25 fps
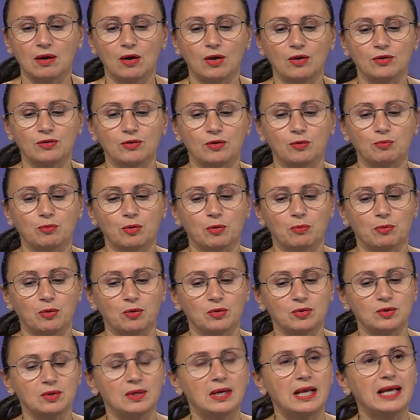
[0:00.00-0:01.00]
on the
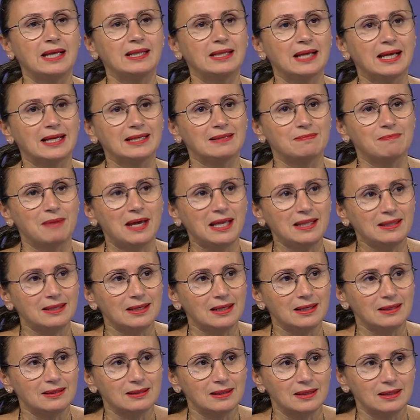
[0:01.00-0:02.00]
proposal and has
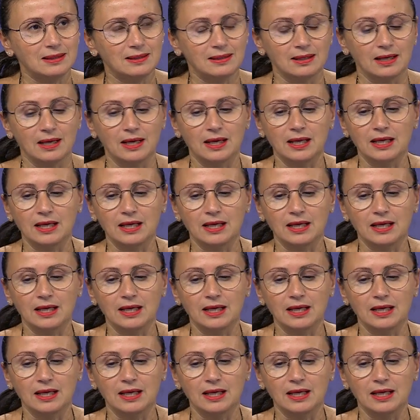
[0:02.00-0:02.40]
mandated